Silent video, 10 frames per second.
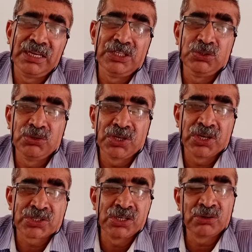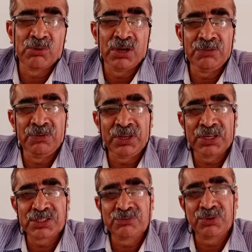educational
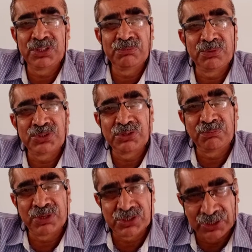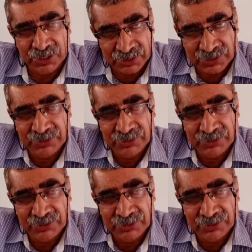qualification for the post of president.